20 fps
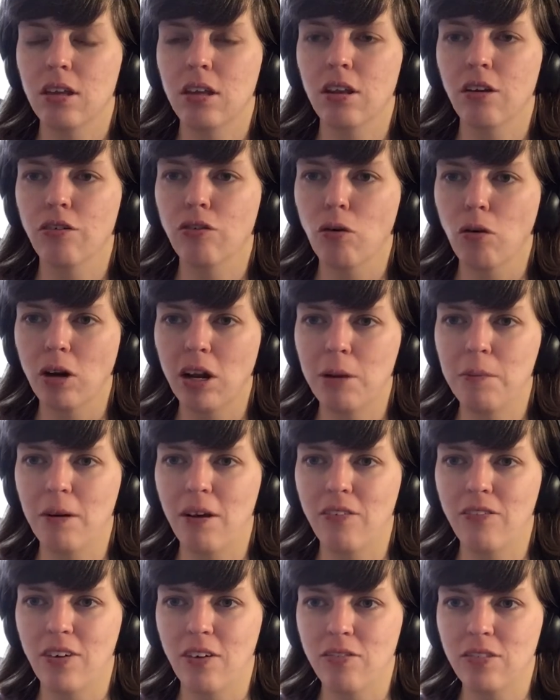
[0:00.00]
the 40 by
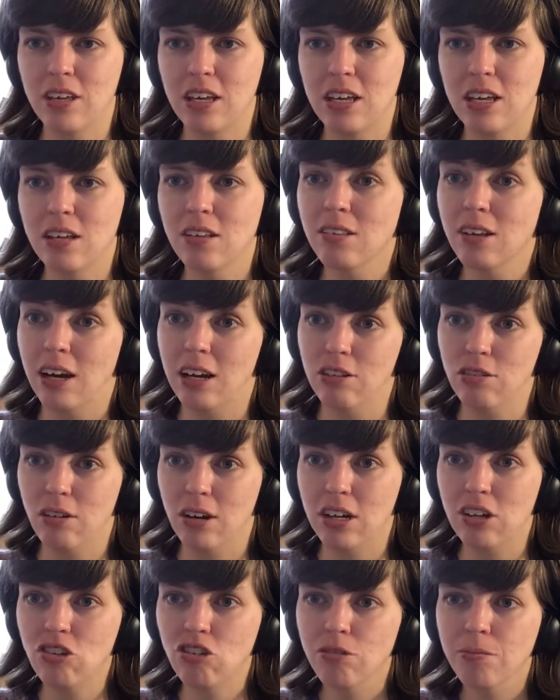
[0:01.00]
50 size
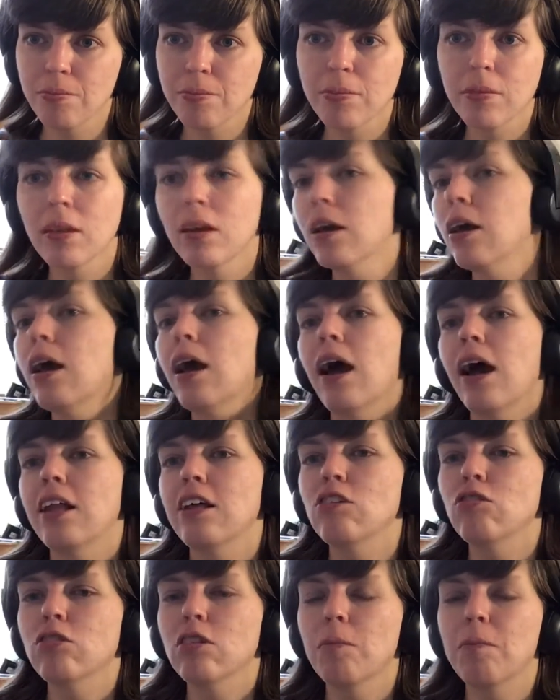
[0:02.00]
range, and
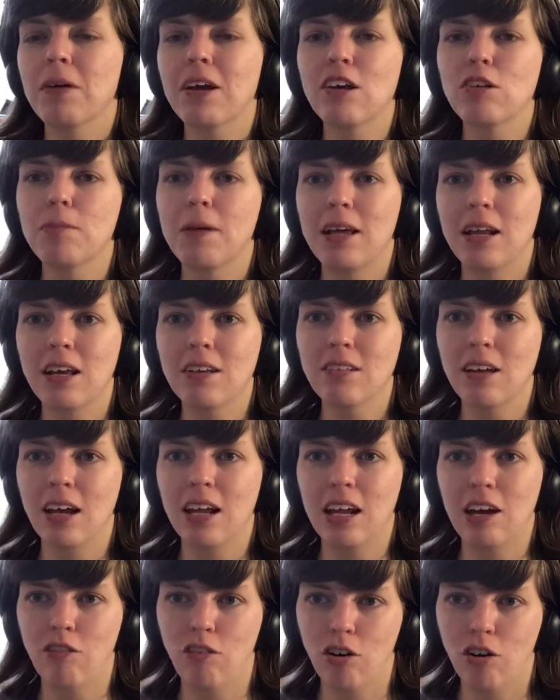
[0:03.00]
these are the biggest paintings I had
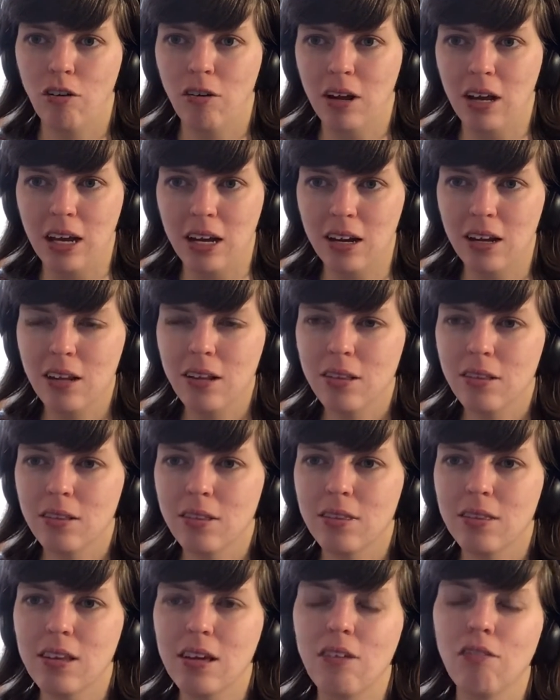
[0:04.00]
ever created.
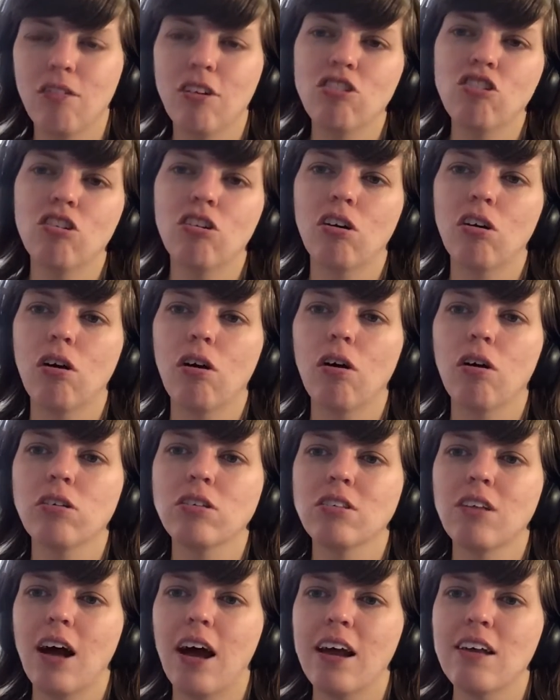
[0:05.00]
The original
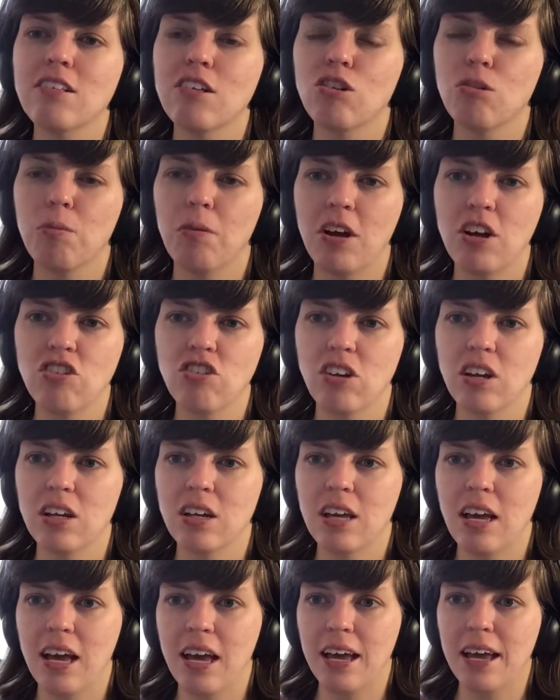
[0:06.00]
size inspiration
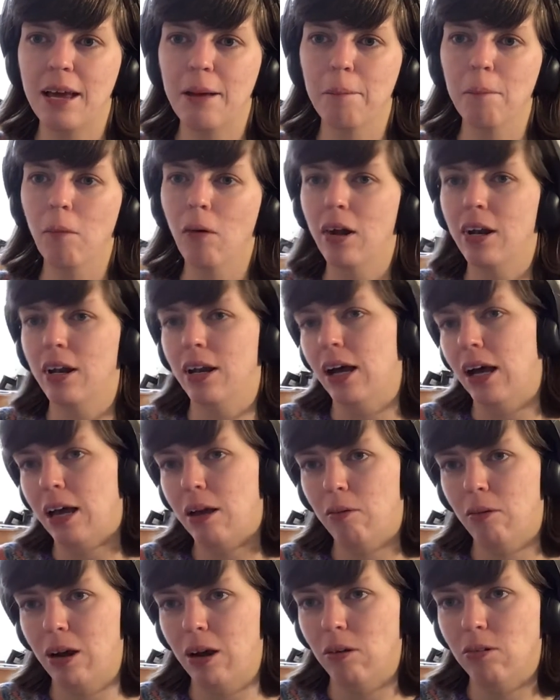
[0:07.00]
came one night
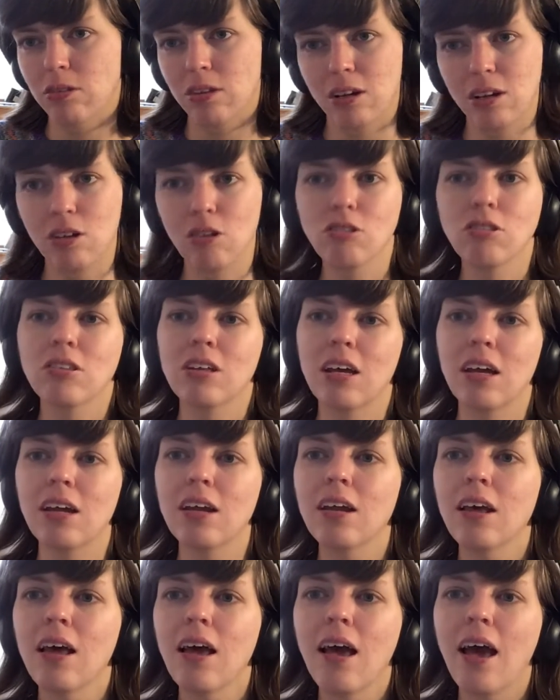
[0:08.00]
when I was in Houston,
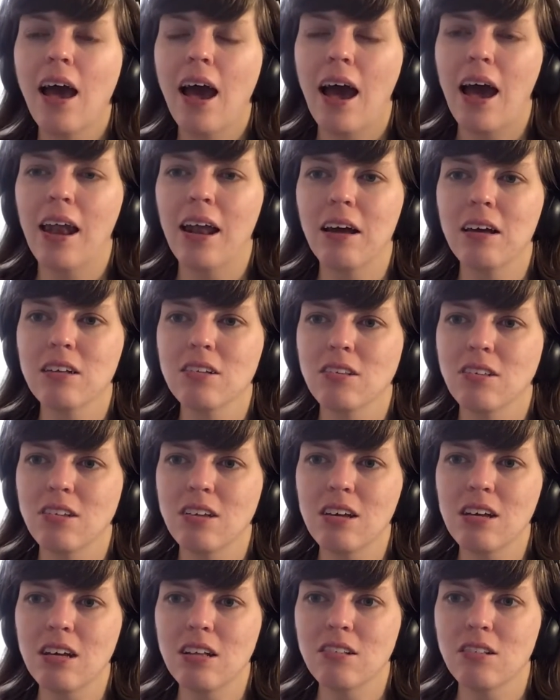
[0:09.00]
and I had
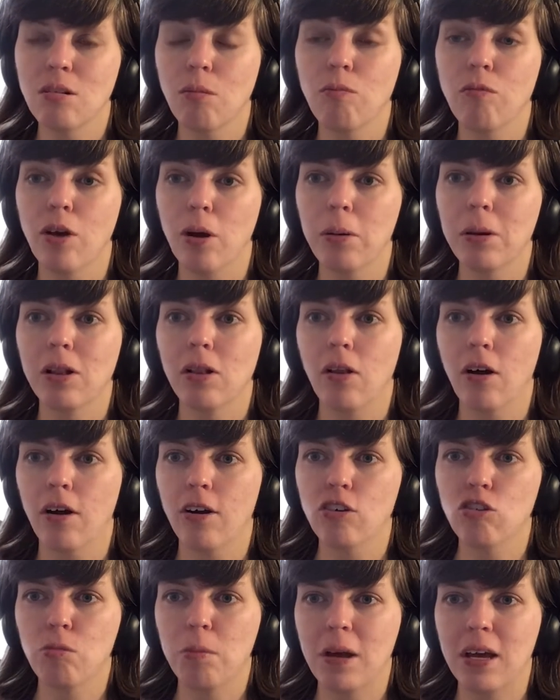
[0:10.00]
seen some very
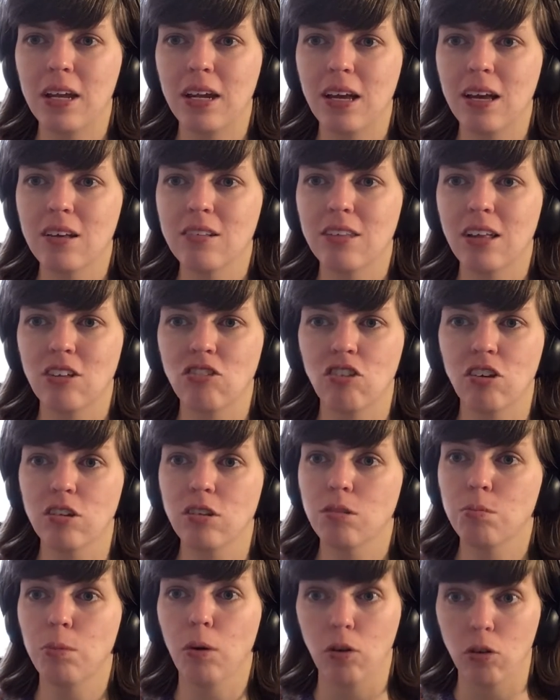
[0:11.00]
large paintings that just
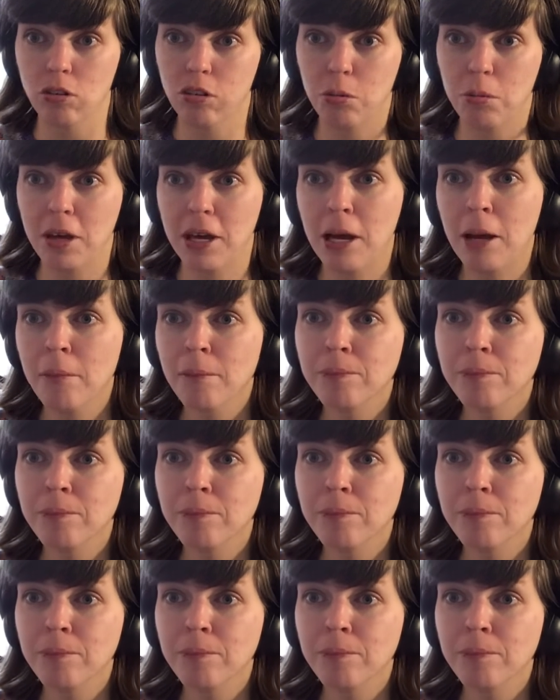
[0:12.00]
spoke to me,